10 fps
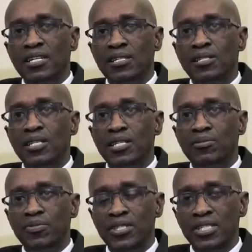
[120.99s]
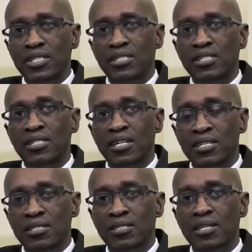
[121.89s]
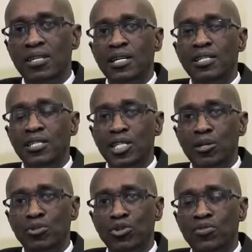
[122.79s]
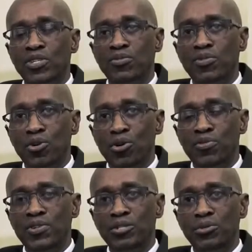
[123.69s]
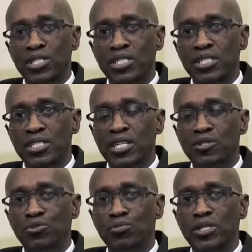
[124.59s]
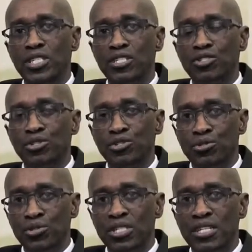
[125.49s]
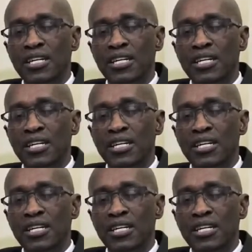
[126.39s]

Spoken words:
is the efficiency gains in terms of the flow of liquidity that will be introduced.